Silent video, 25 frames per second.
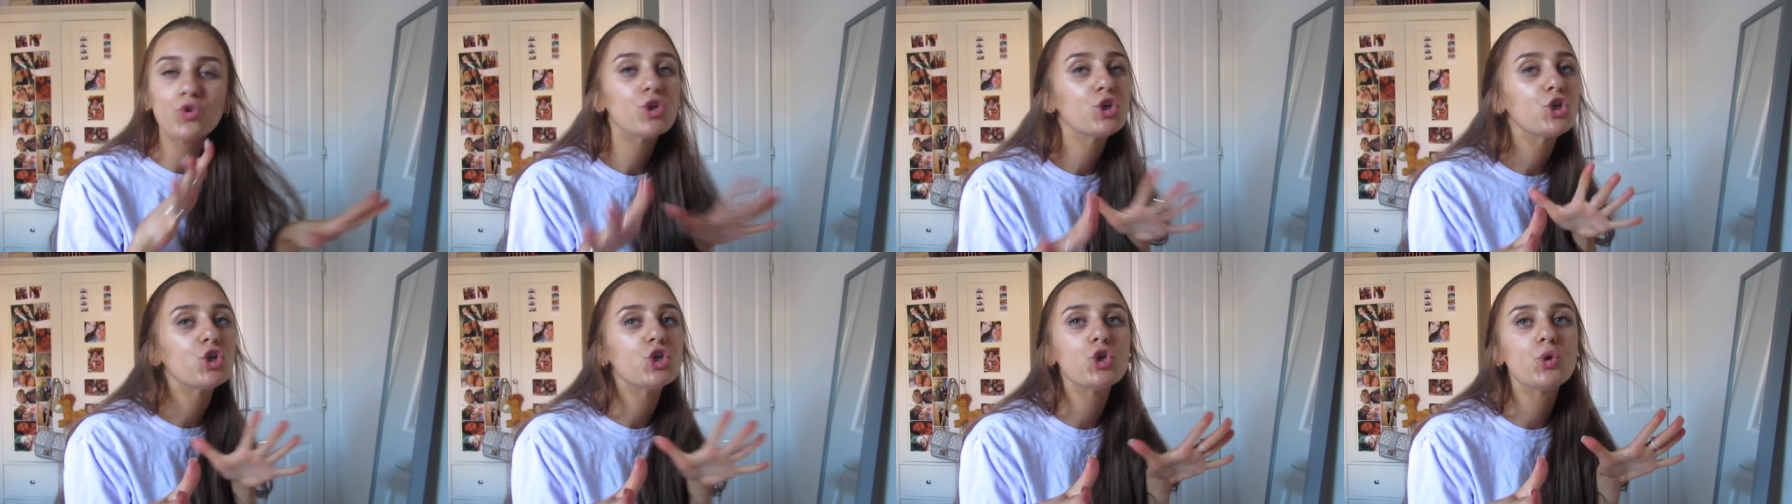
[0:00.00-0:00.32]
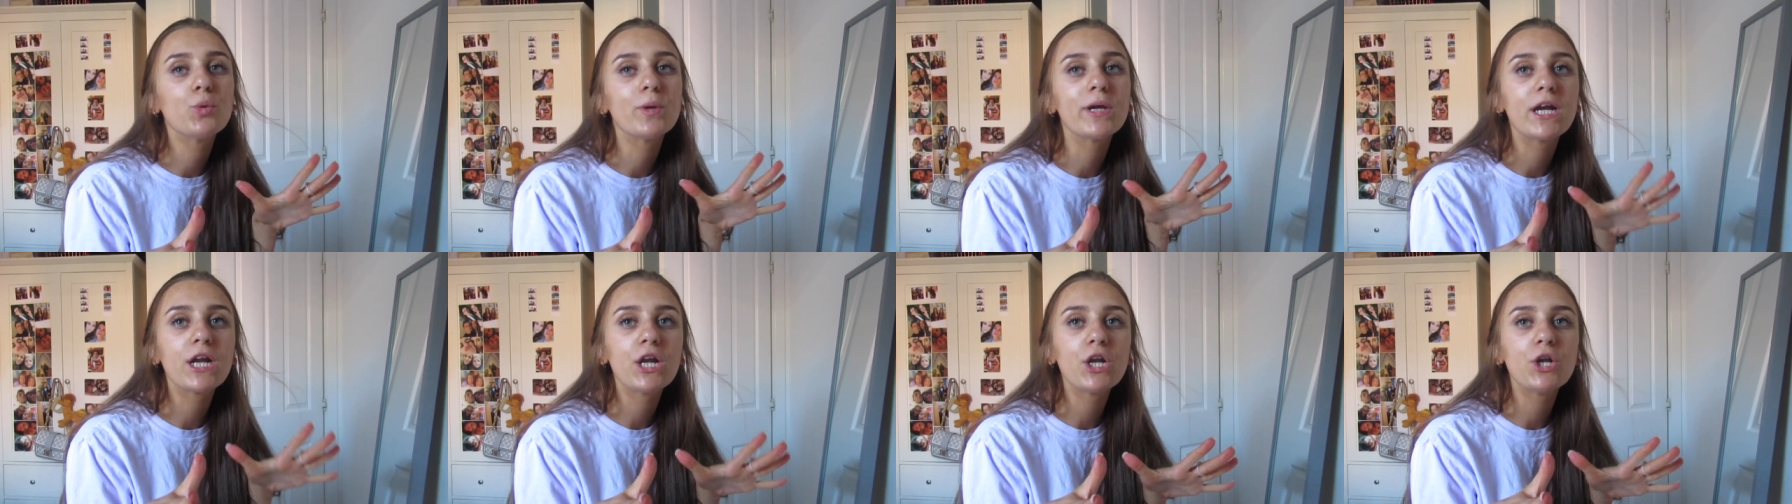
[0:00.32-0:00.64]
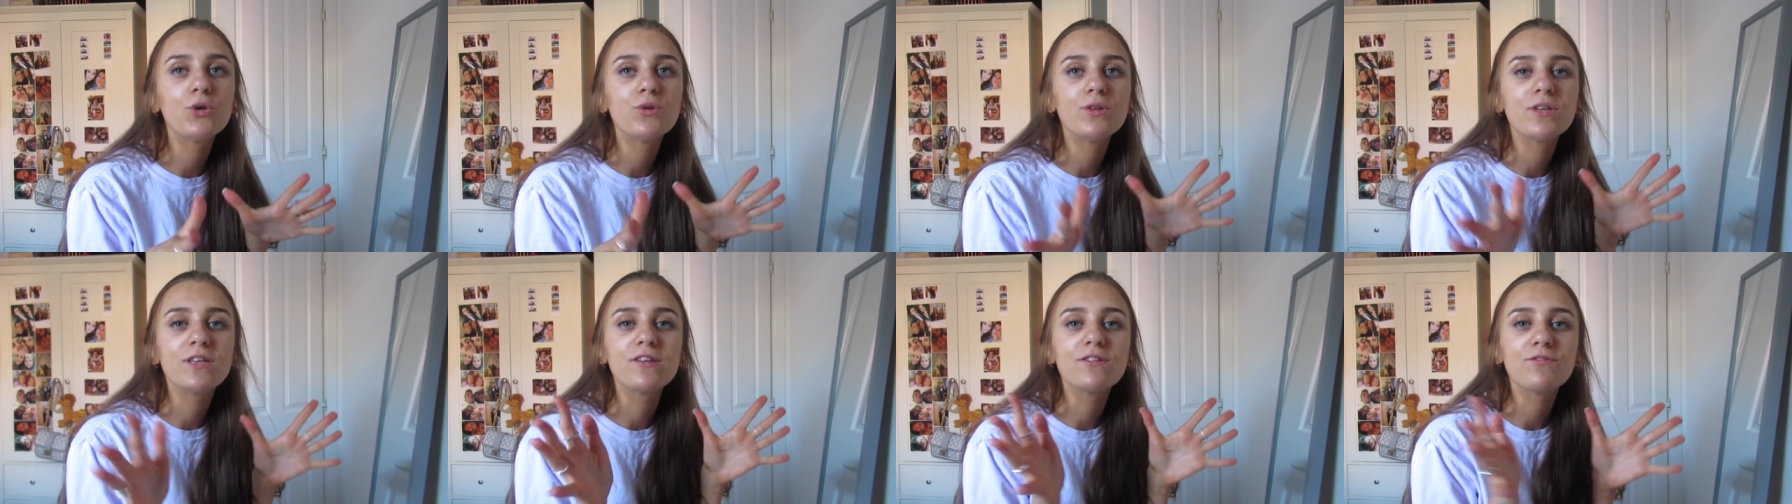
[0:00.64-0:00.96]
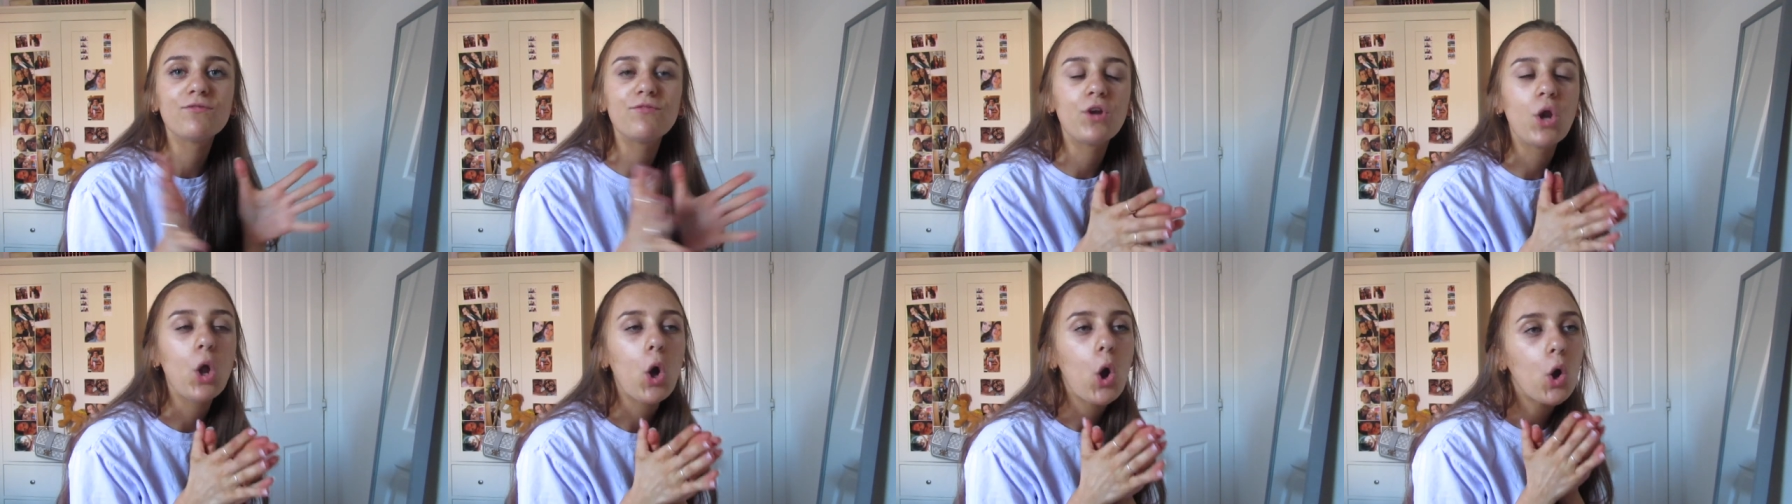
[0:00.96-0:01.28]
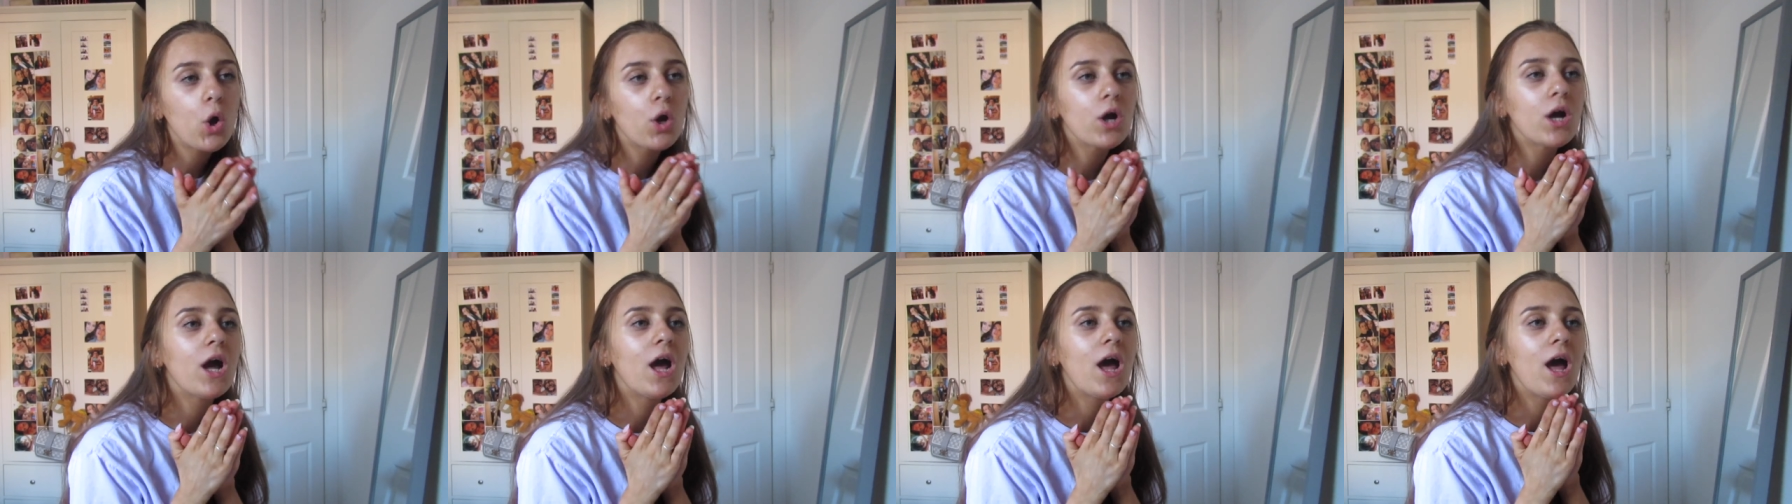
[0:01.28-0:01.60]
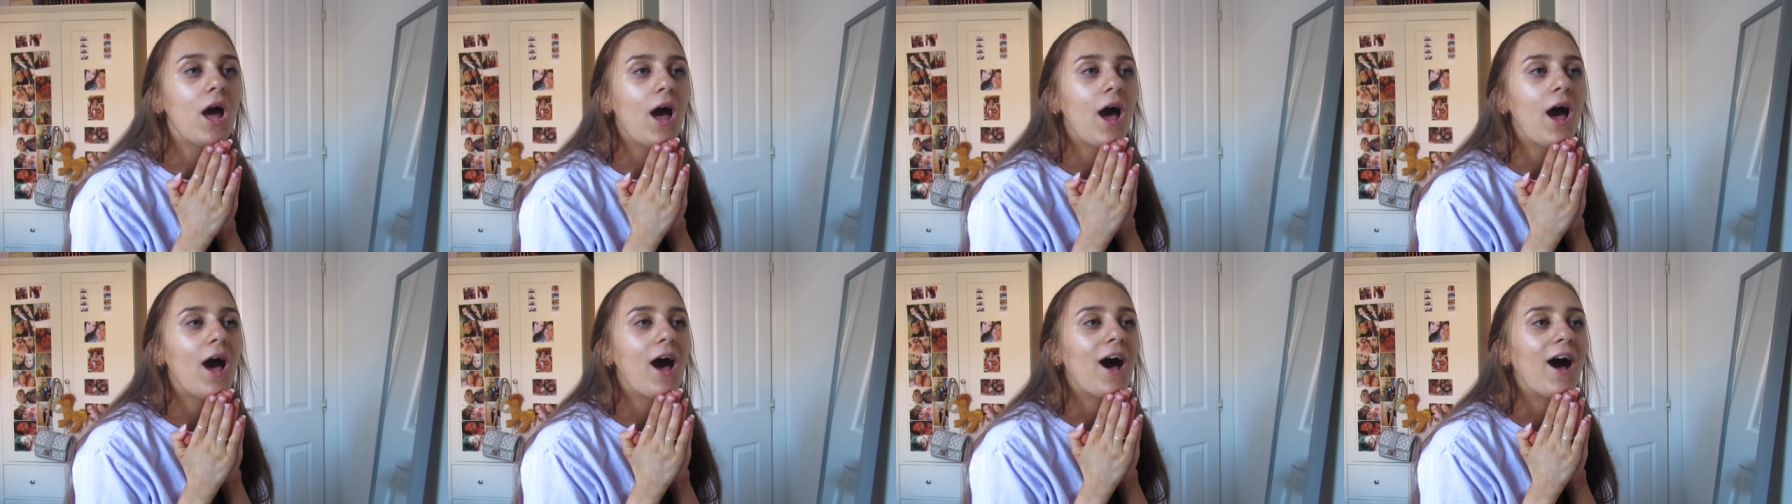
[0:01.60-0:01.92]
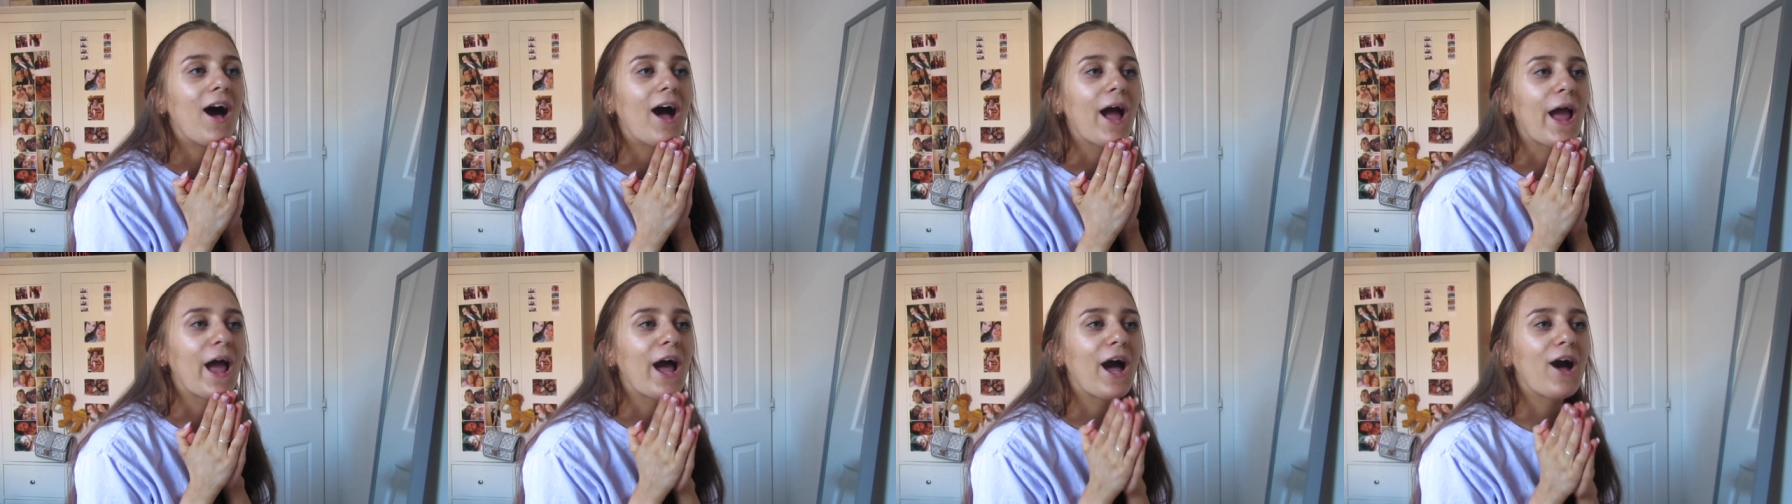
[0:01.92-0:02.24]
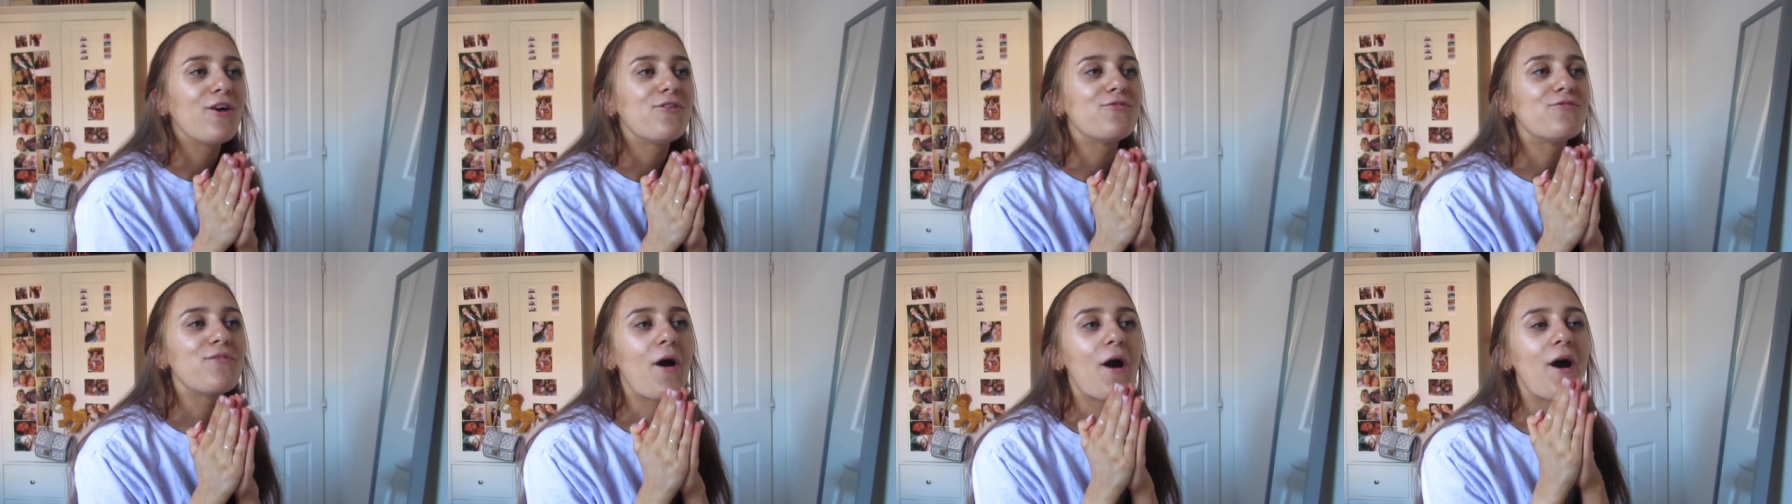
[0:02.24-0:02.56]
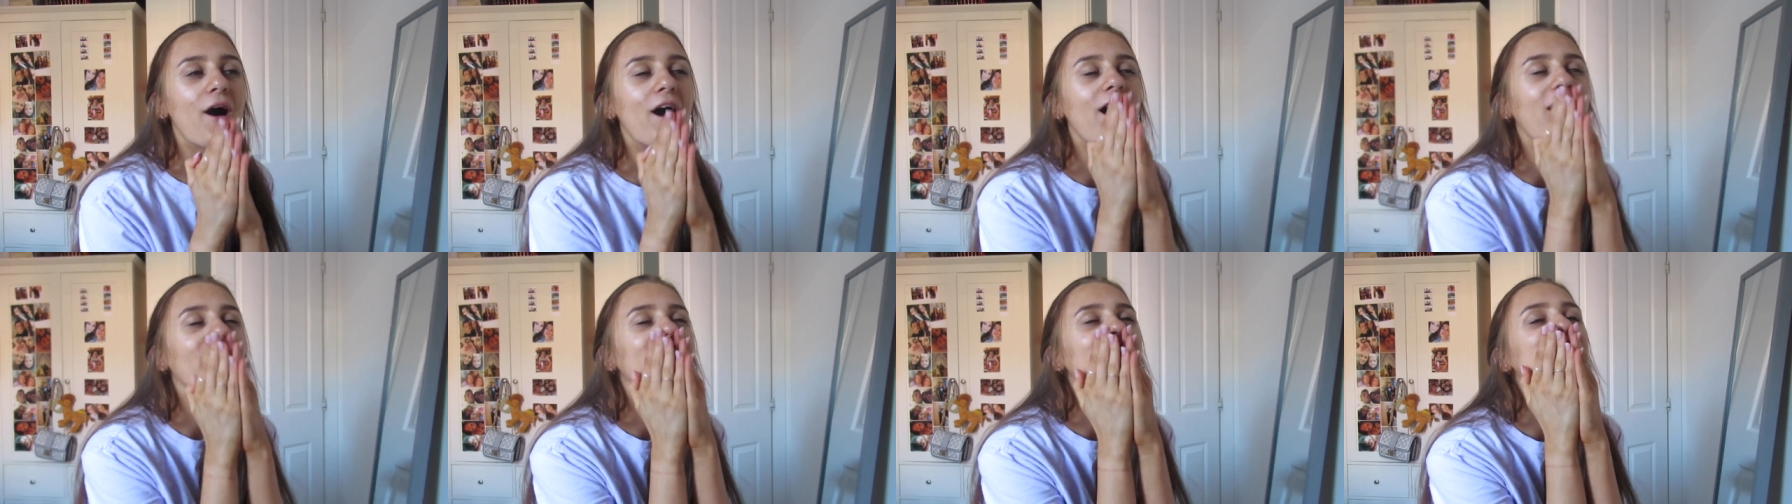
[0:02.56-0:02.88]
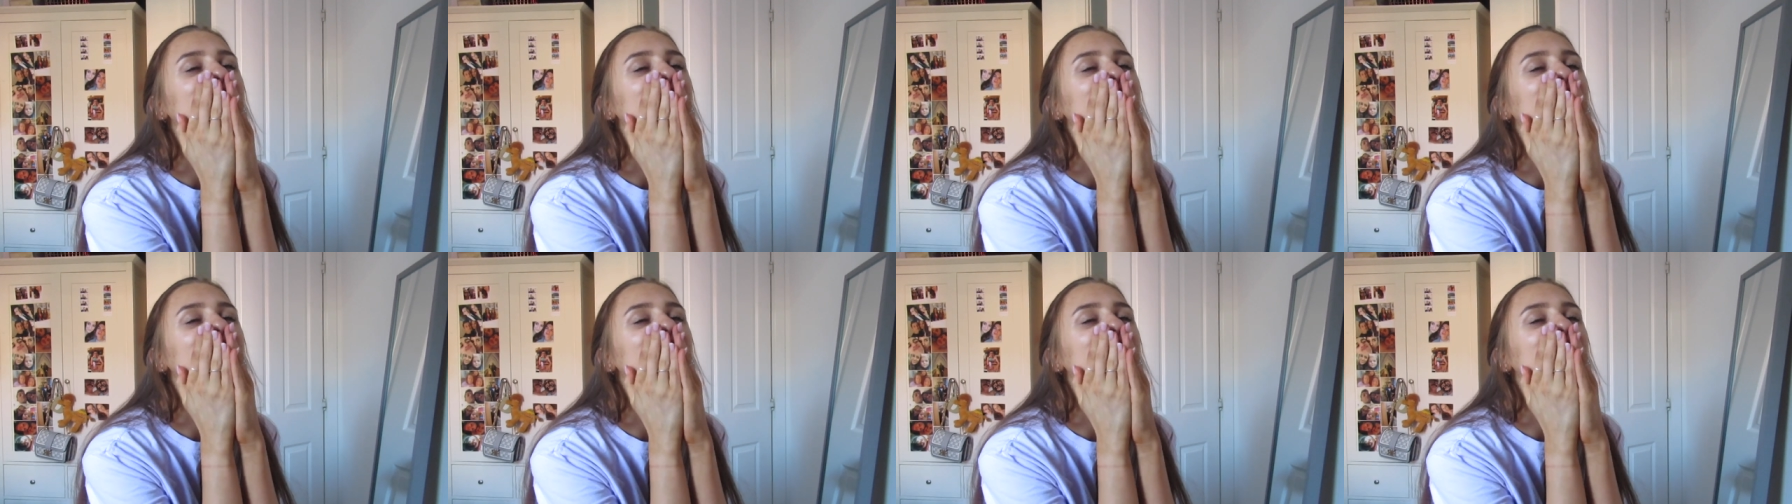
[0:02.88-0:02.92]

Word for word: to include in this vlog. I have an